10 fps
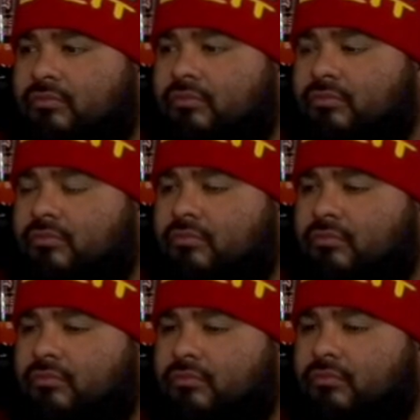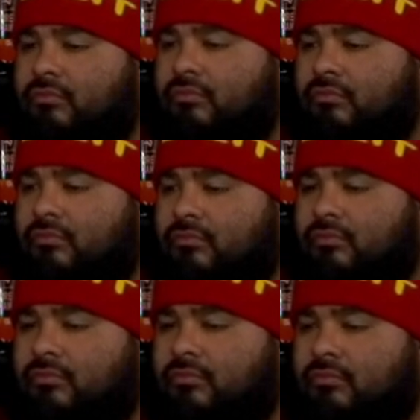
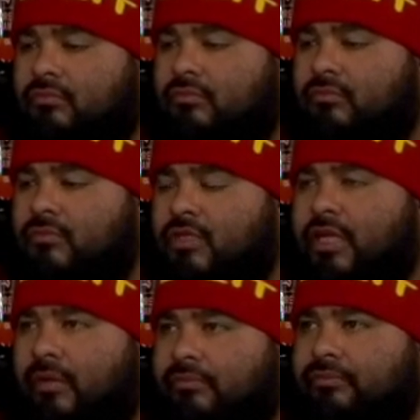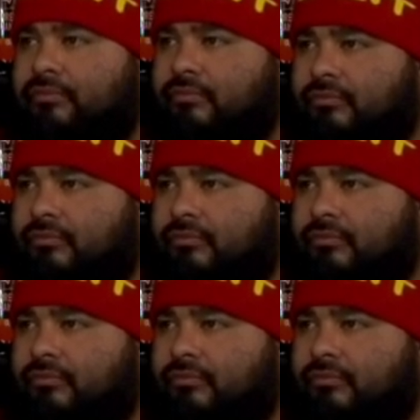This person isn't speaking.